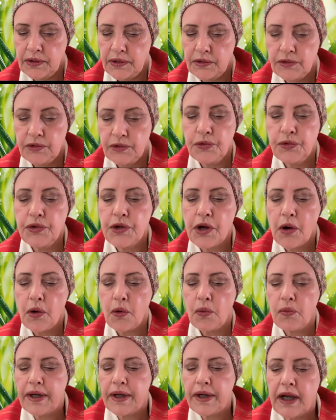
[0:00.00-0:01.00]
You know
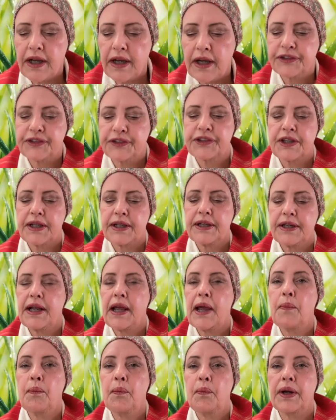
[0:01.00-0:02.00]
when I sit
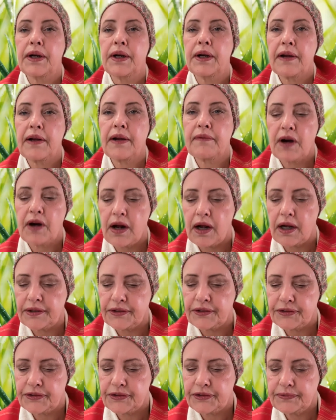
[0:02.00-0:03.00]
and when I
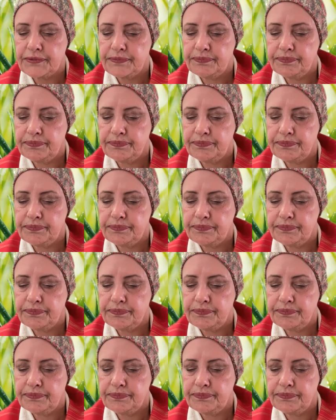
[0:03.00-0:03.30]
rise.